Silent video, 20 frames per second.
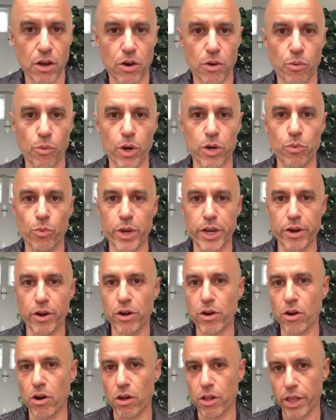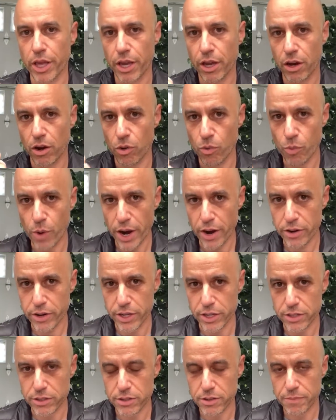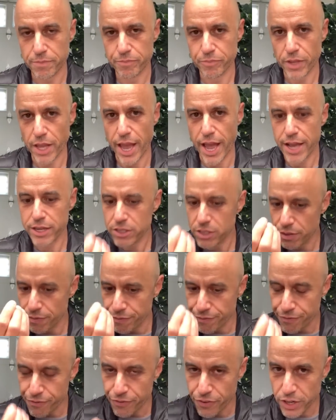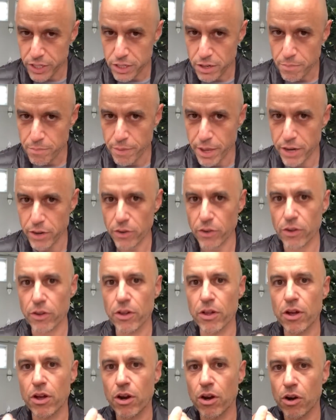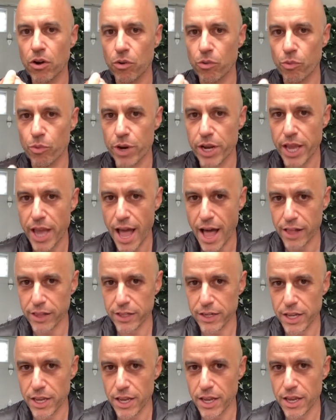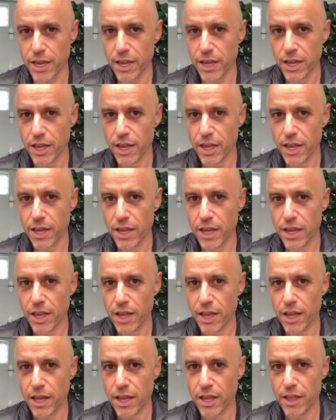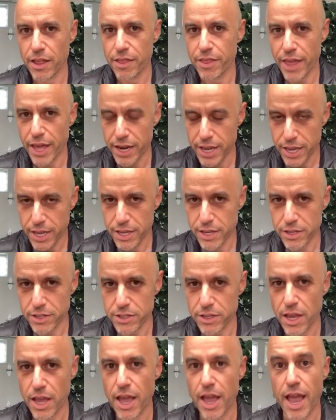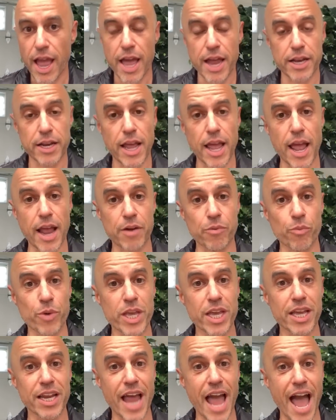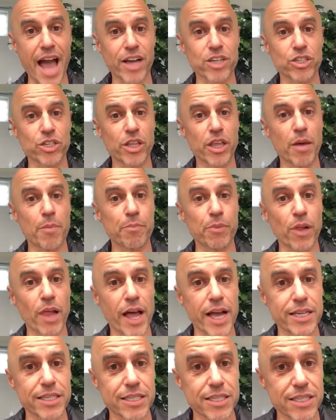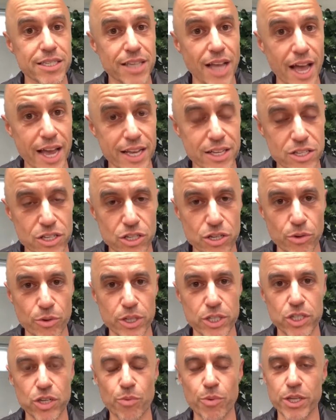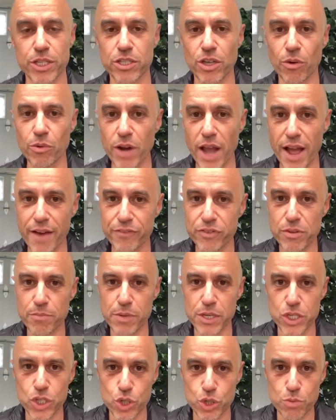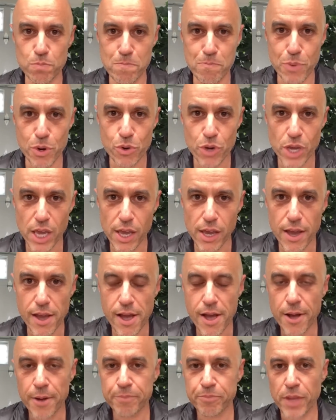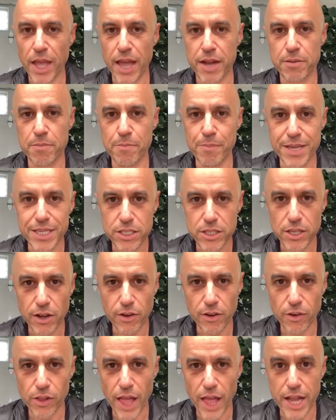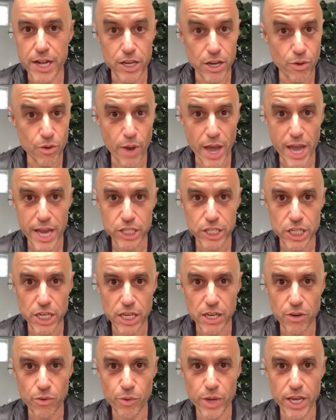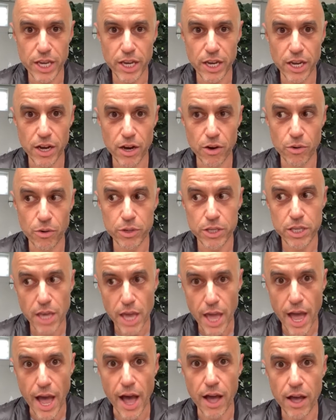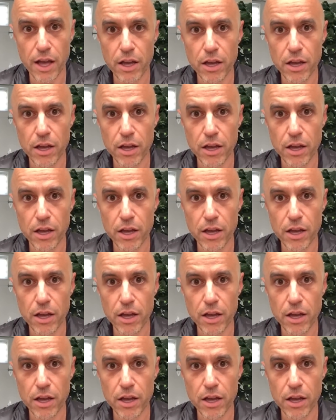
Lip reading: what we are calling awareness, as the fundamental reality that is. And we can actually apply science to it. So we don't have to be spooky and mystical and new agey. We can go, yeah,